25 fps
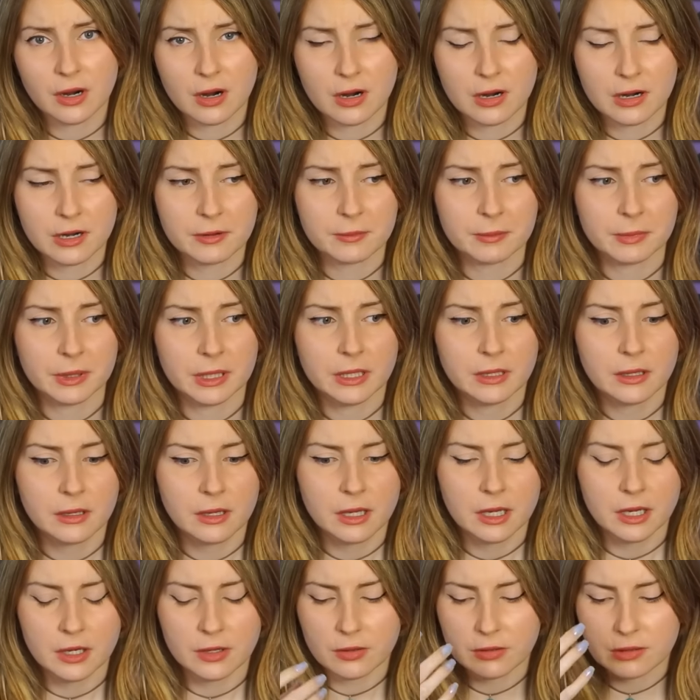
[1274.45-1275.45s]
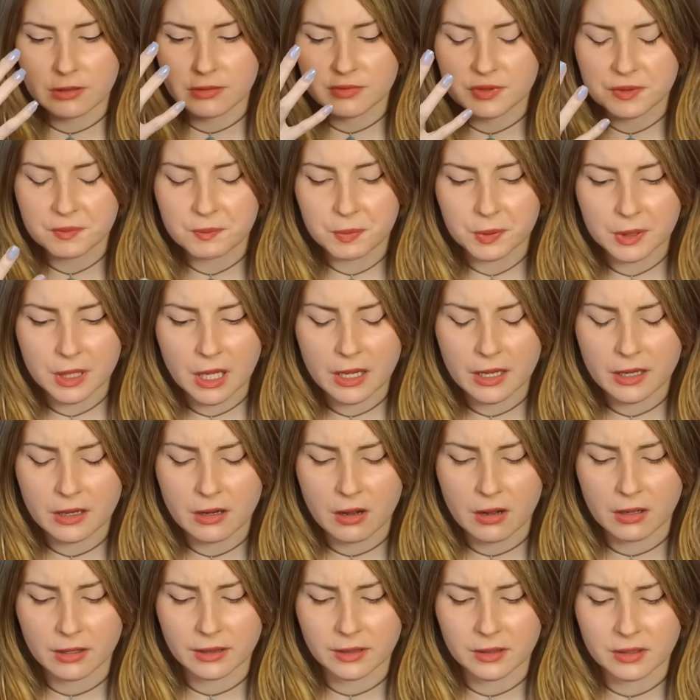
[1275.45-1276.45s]
arm. You know, there was blood
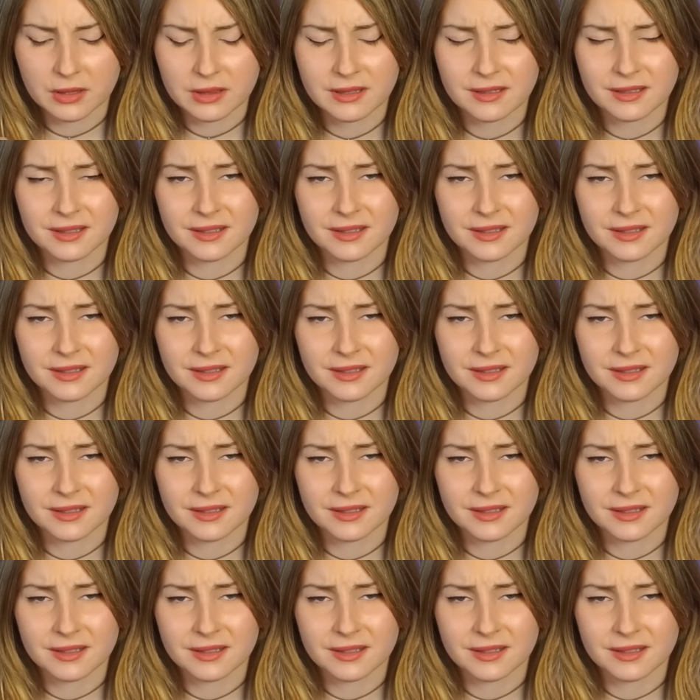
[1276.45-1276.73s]
on the